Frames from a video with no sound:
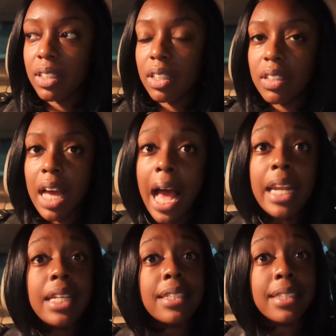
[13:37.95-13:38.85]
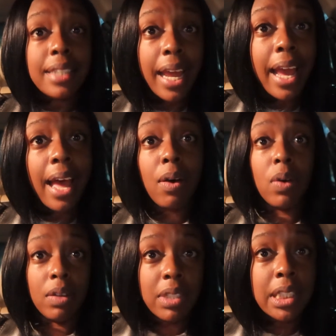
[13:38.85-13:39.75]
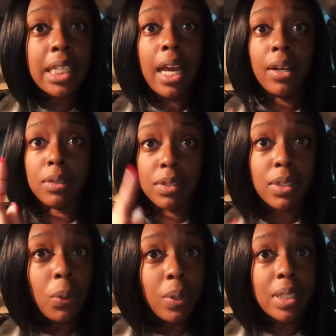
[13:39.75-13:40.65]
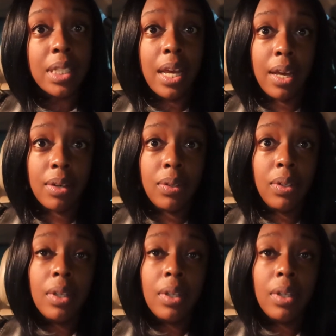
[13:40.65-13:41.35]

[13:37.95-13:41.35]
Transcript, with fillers: Man, I need to stay out of these daggone stores now